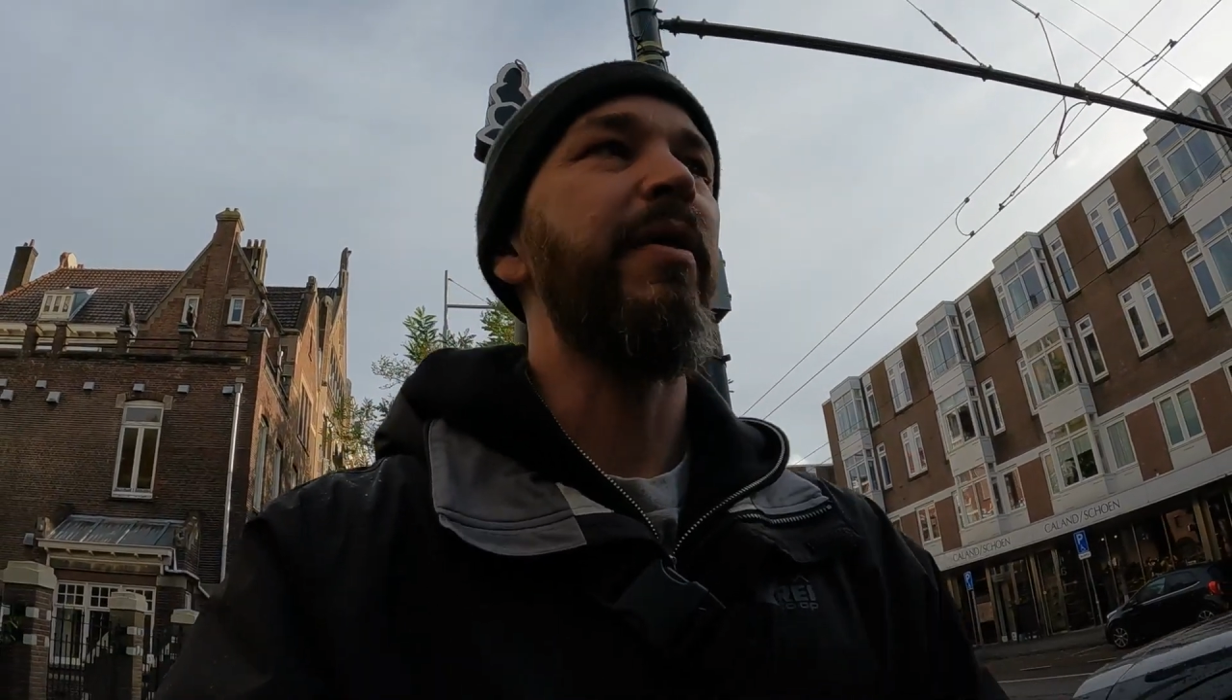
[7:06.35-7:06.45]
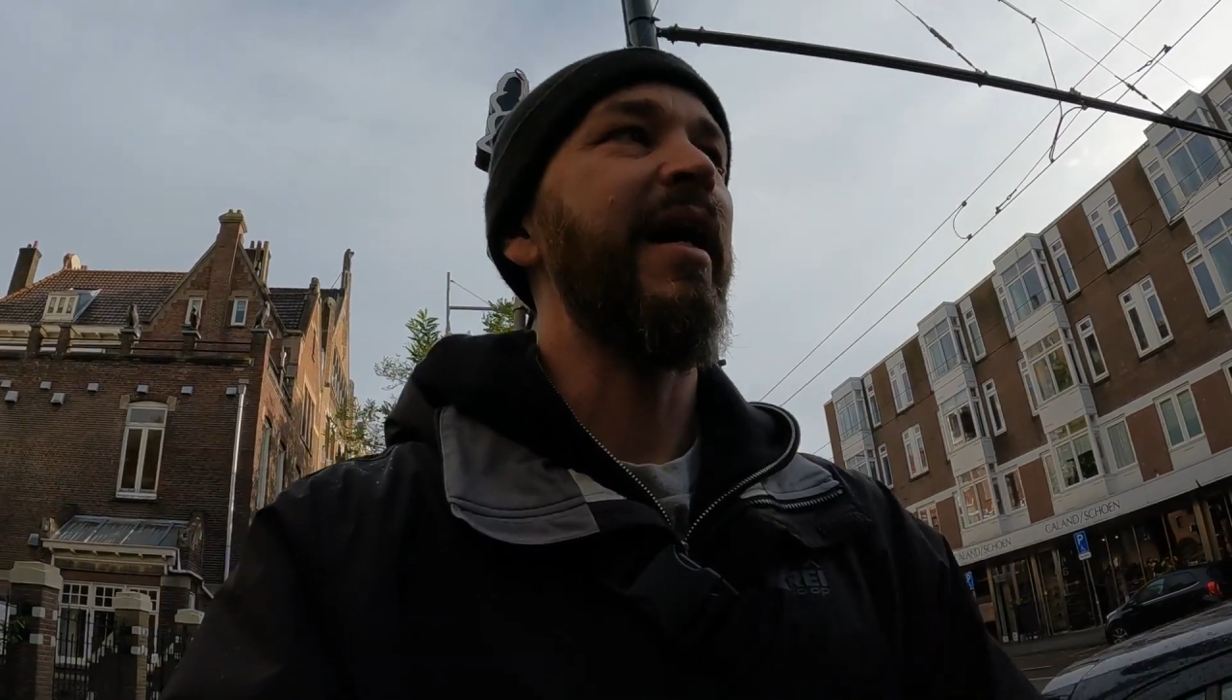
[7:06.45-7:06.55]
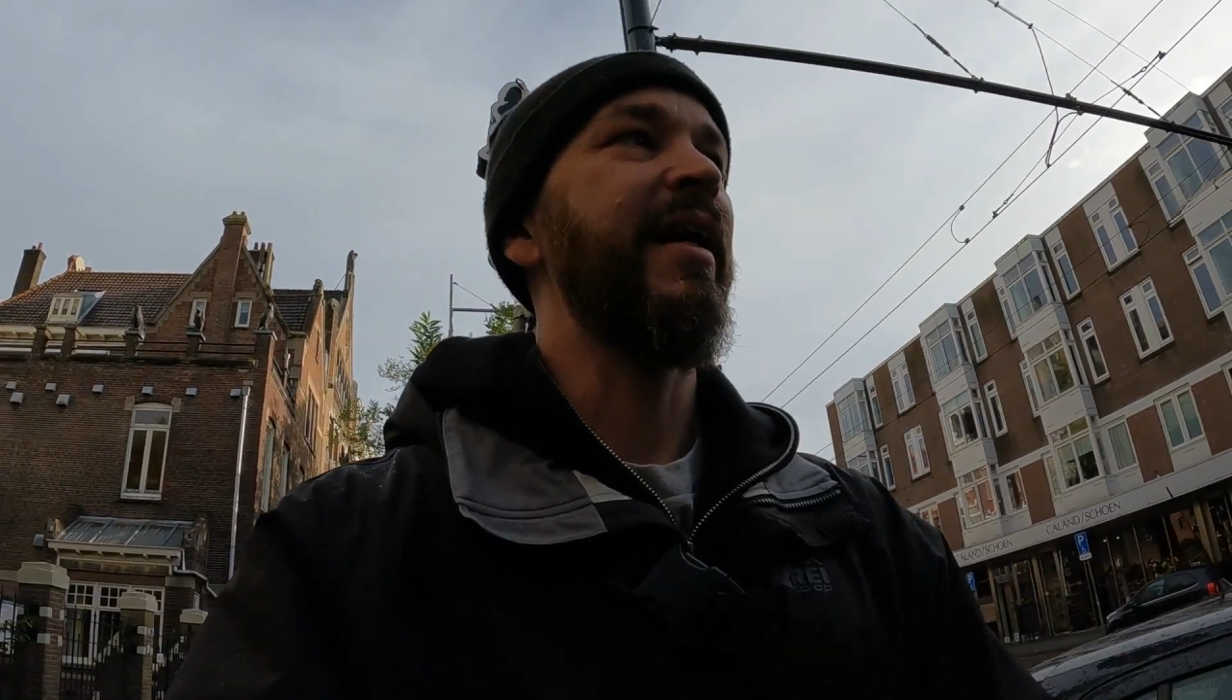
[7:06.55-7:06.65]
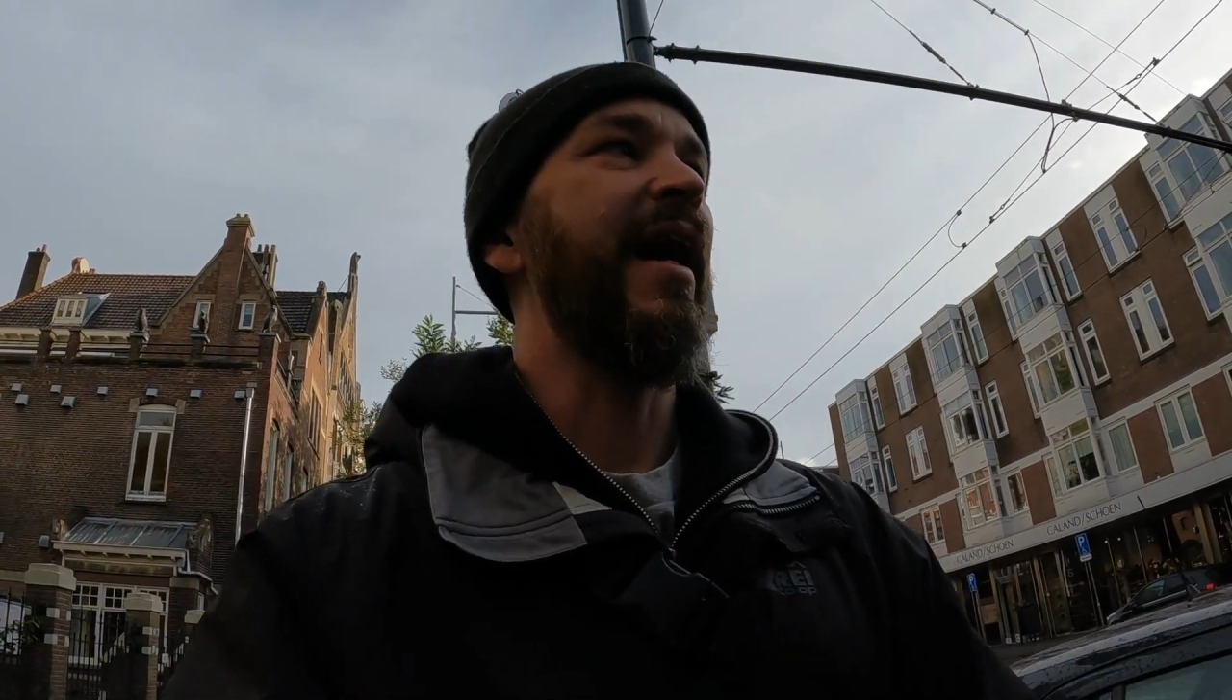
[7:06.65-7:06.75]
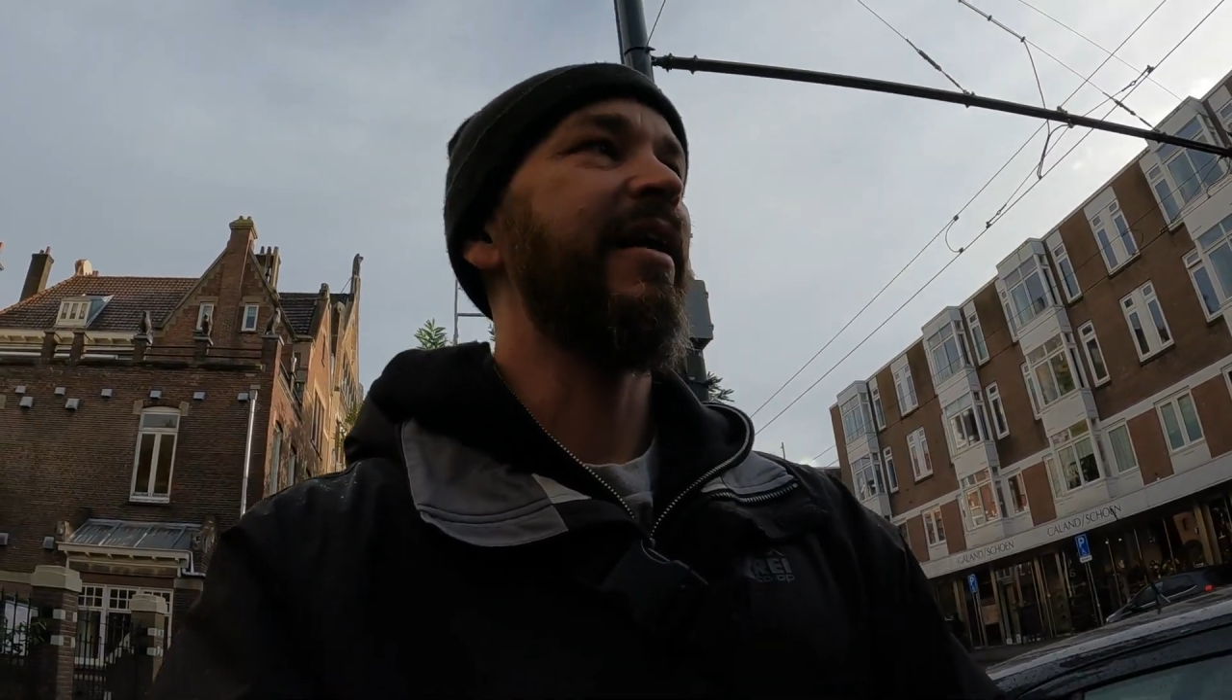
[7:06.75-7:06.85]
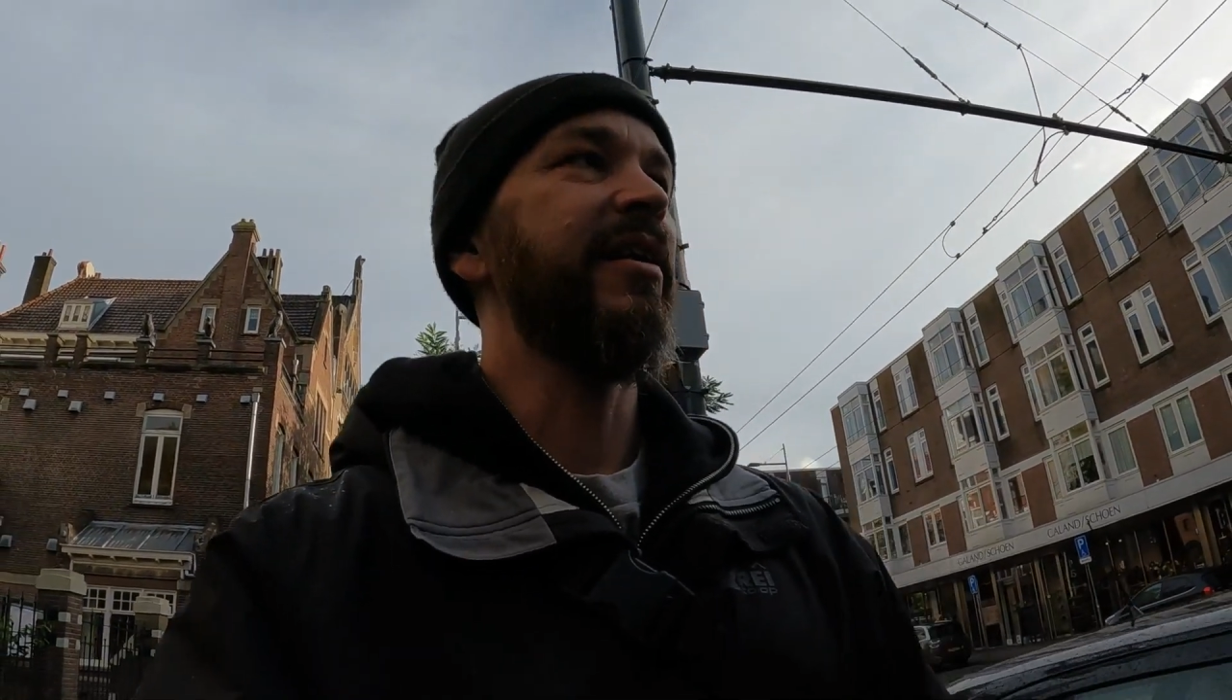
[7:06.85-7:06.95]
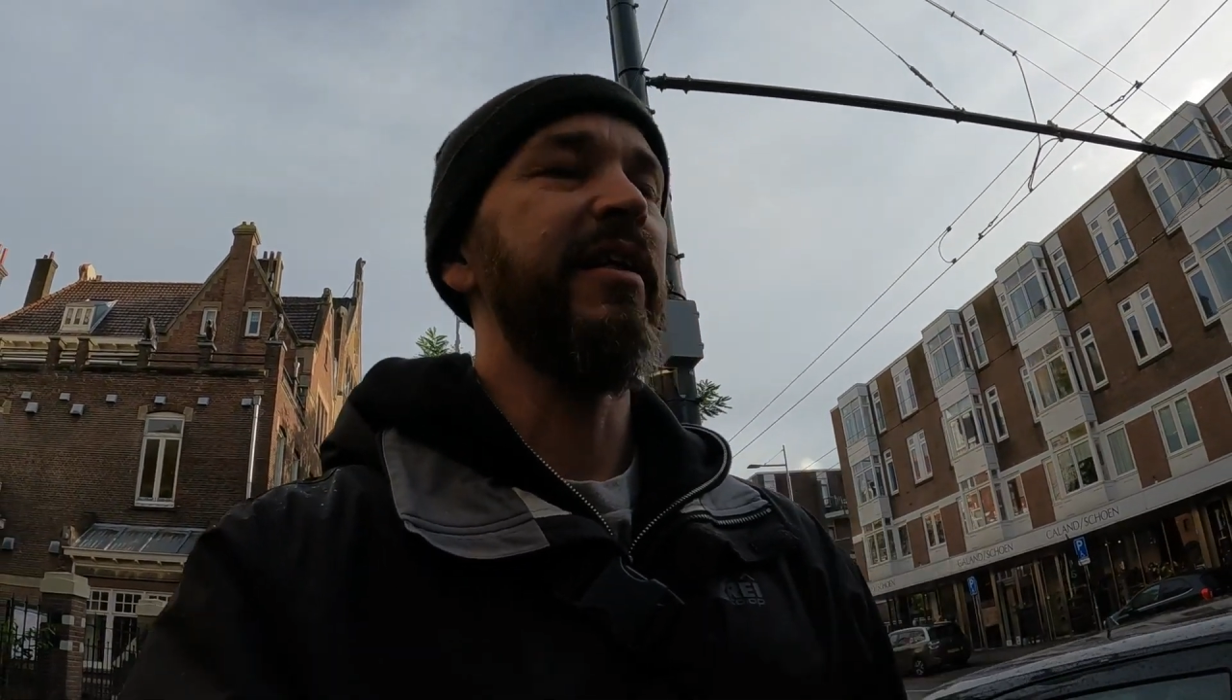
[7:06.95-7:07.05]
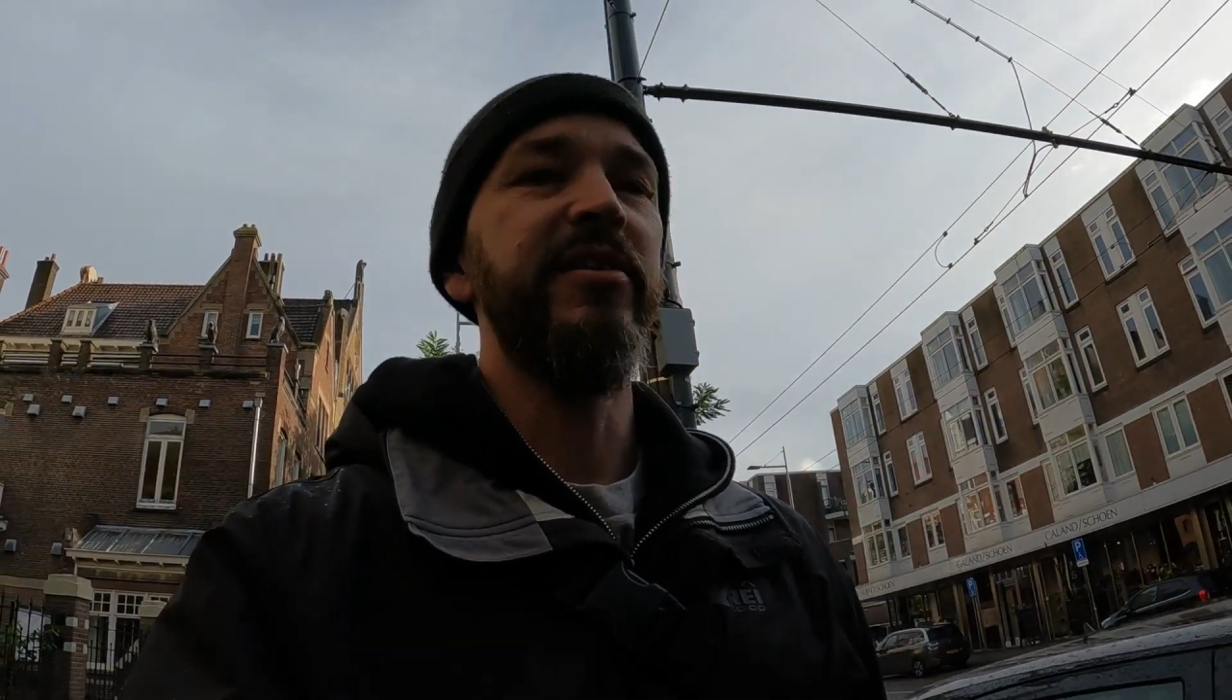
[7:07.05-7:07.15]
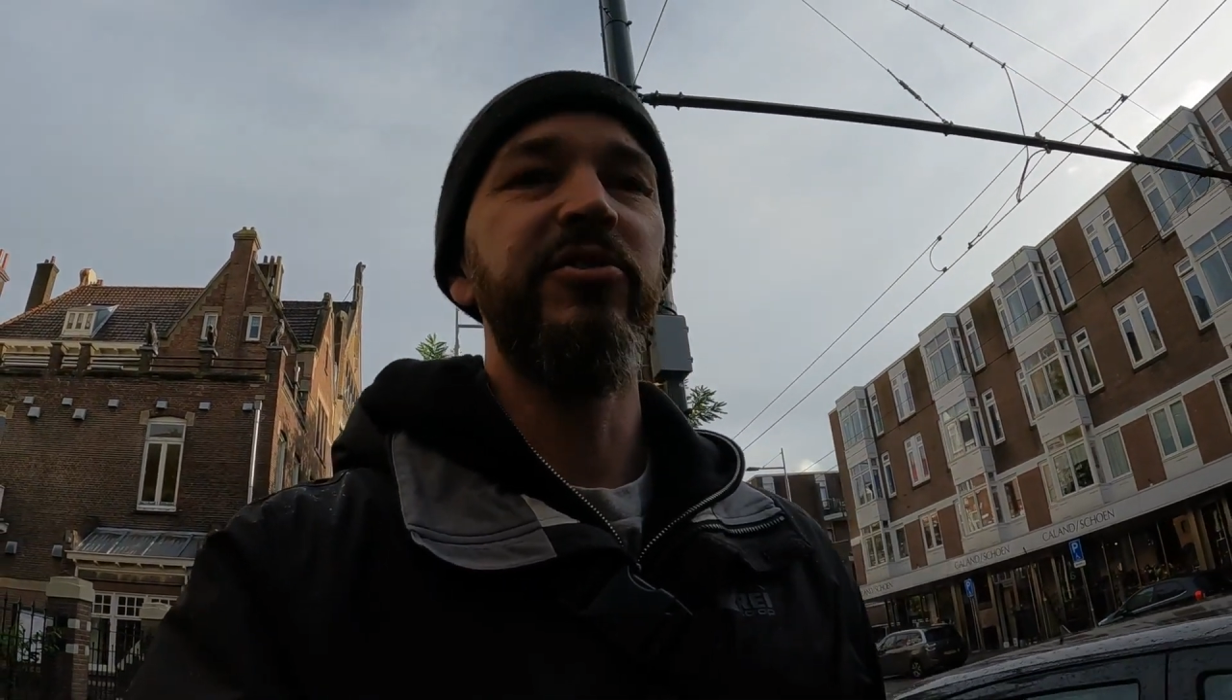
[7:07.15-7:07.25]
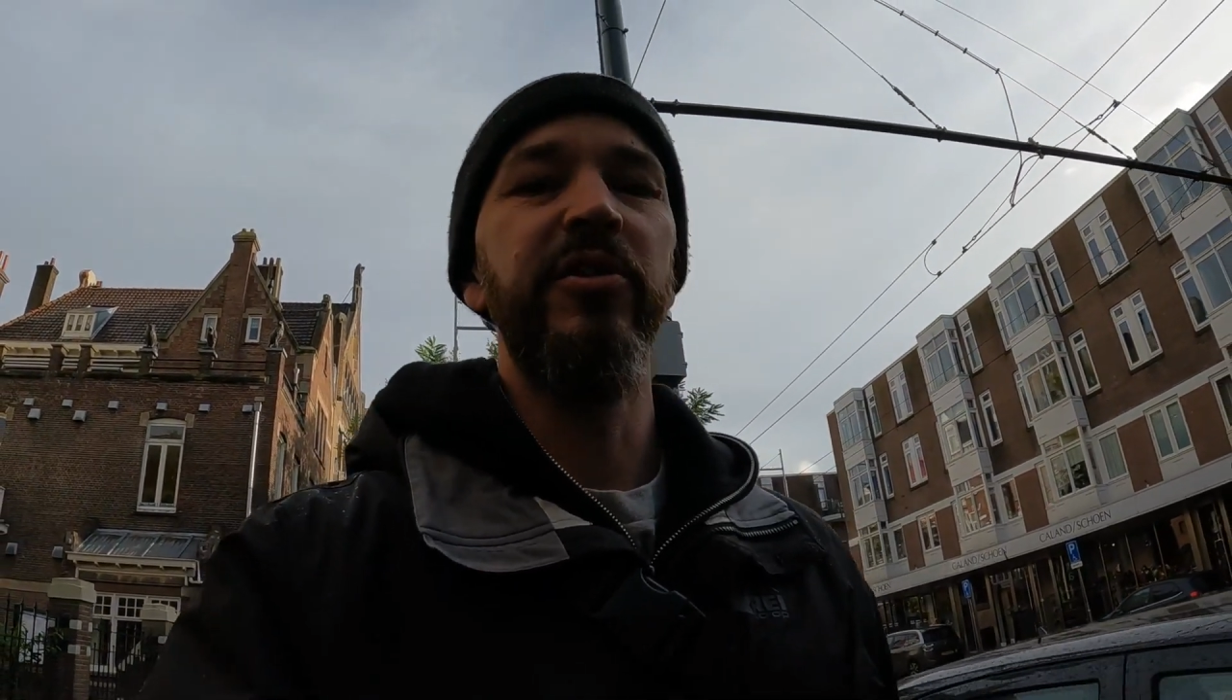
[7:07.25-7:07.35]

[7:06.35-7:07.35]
back alleys,